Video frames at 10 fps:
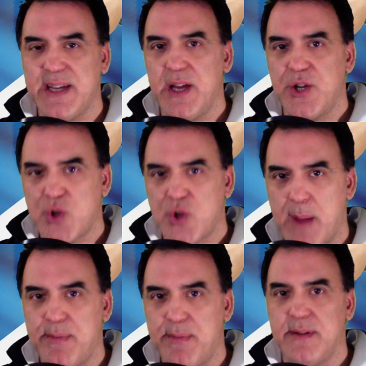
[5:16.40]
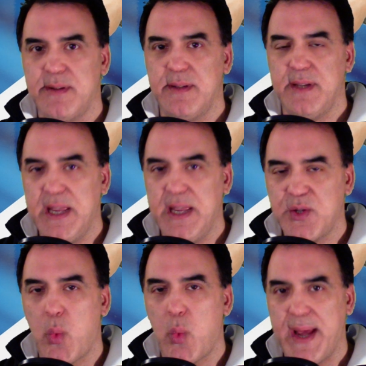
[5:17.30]
Trump into
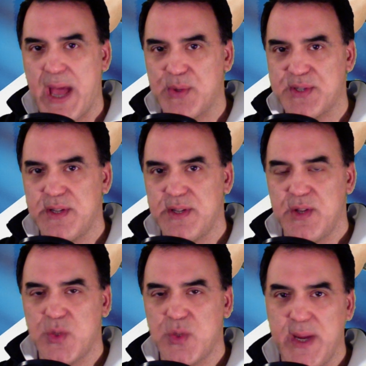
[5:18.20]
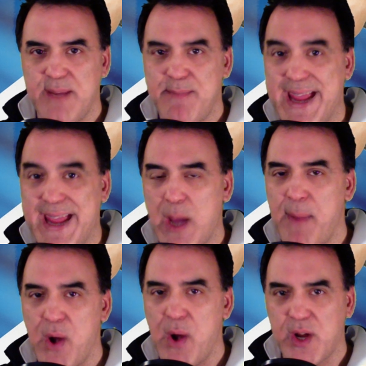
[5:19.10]
the White House so we can make
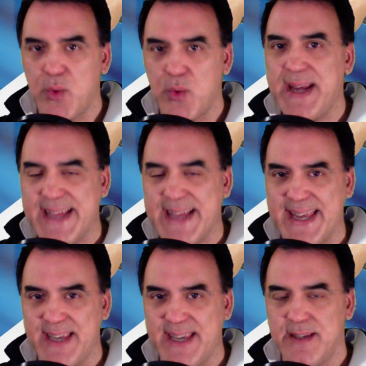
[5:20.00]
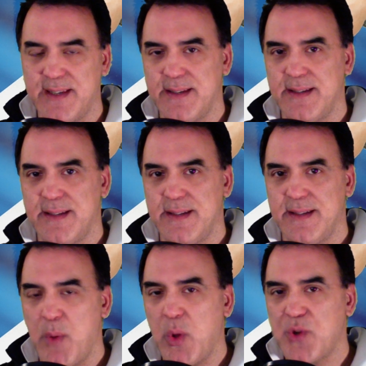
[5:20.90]
America great again.
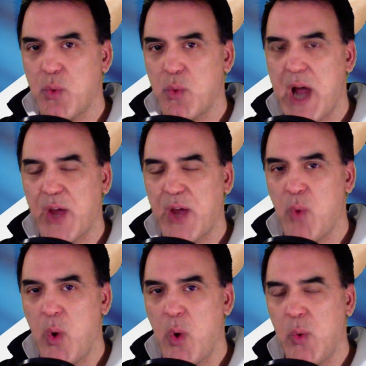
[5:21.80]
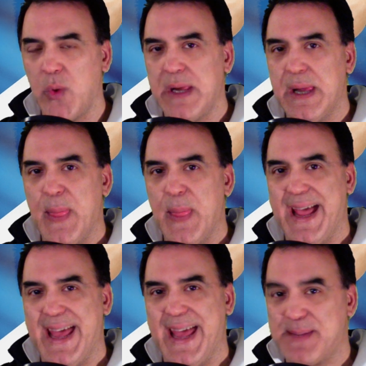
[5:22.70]
I'm Holy Joe Rock and Roll.
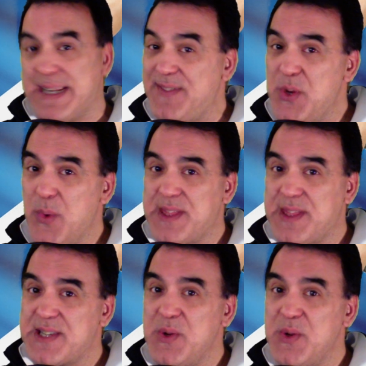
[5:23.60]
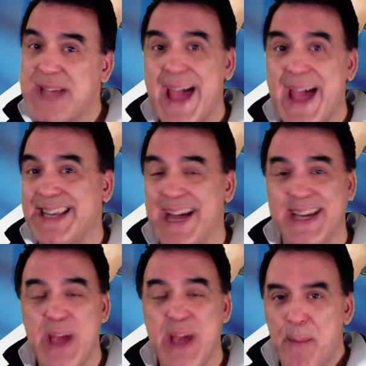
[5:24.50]
And I'm leaving you with this new
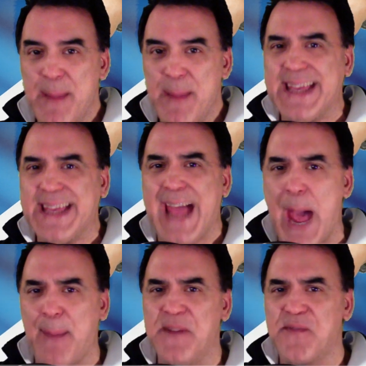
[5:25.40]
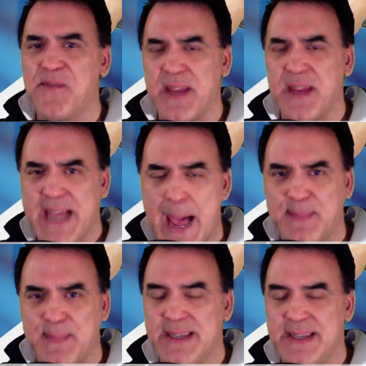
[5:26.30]
tagline: make it happen for the
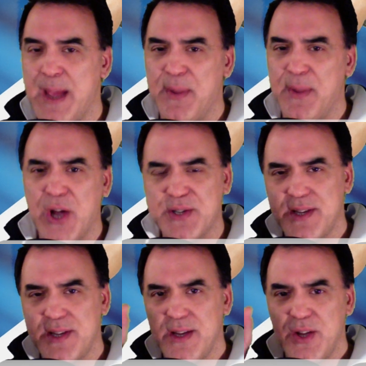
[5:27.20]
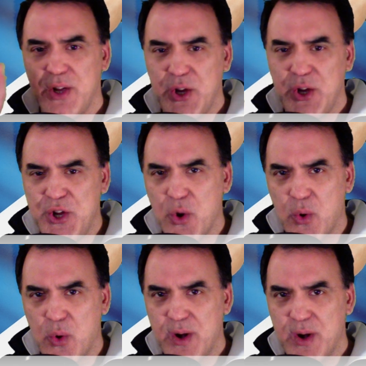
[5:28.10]
captain, because
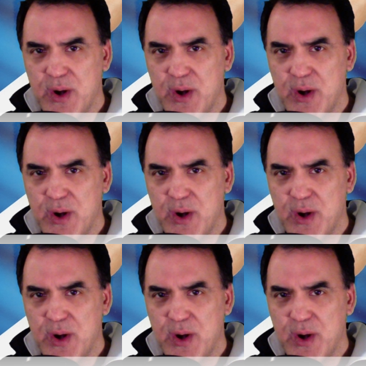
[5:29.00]
you're the